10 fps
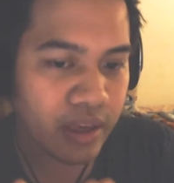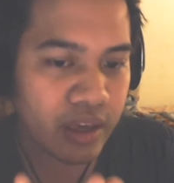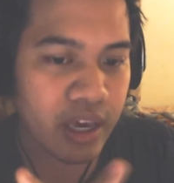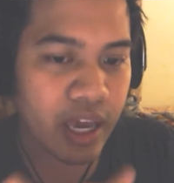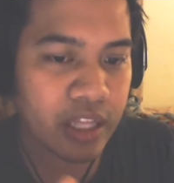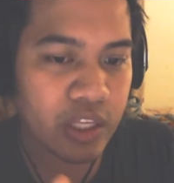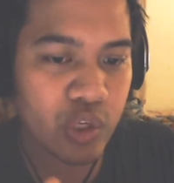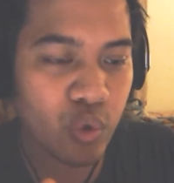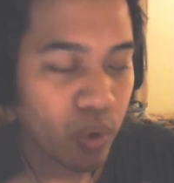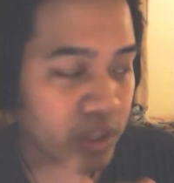And
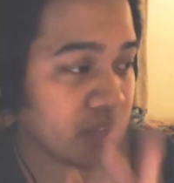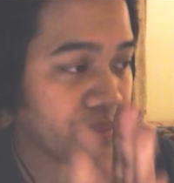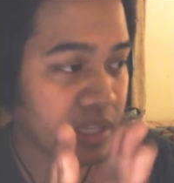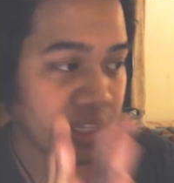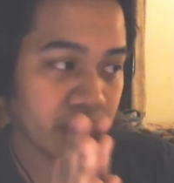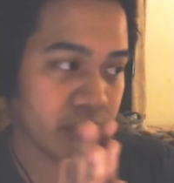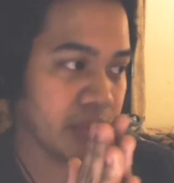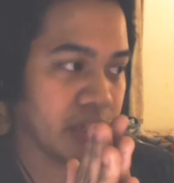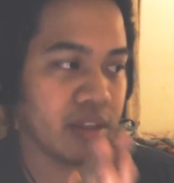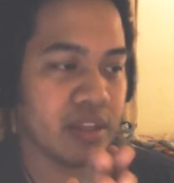you want to be near the
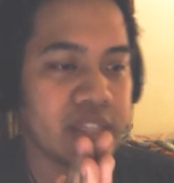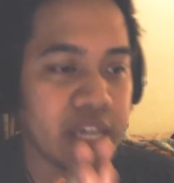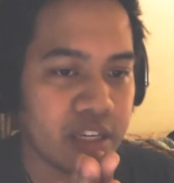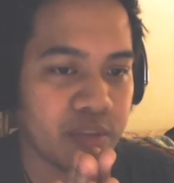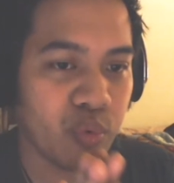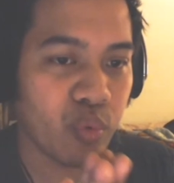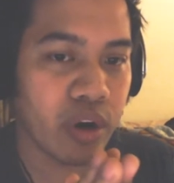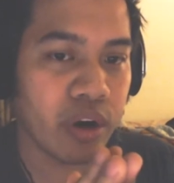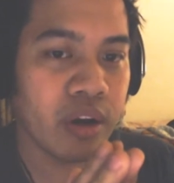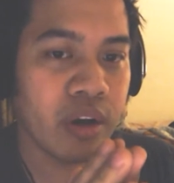middle of the stage
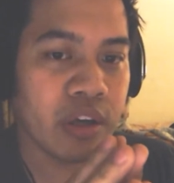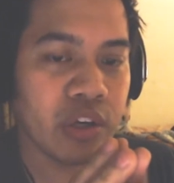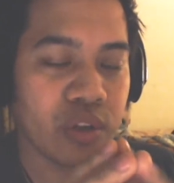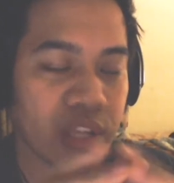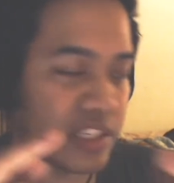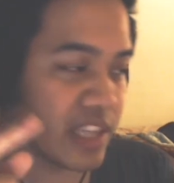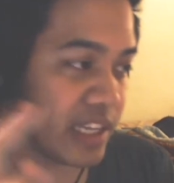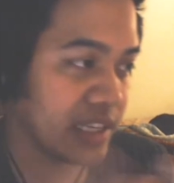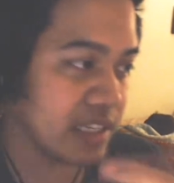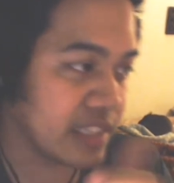where you're less
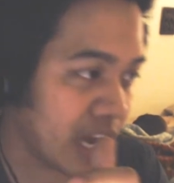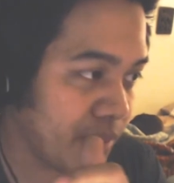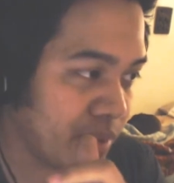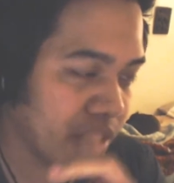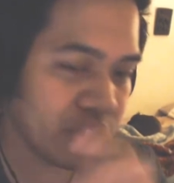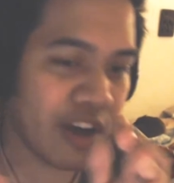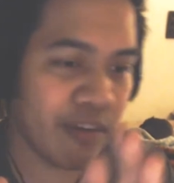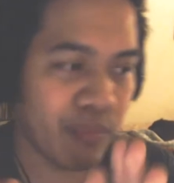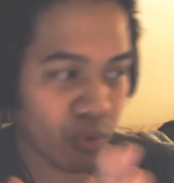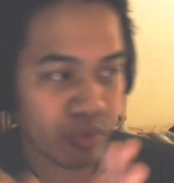likely to die because you
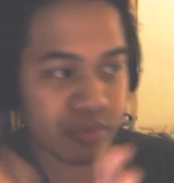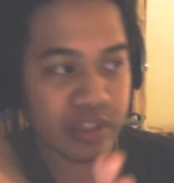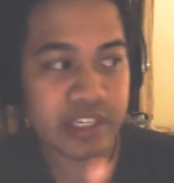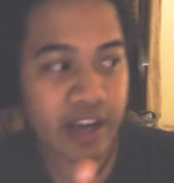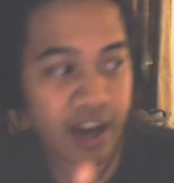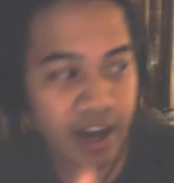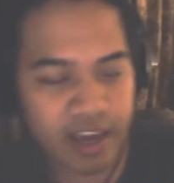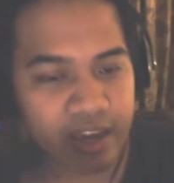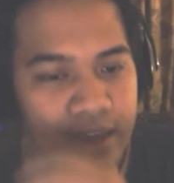have more room to DI.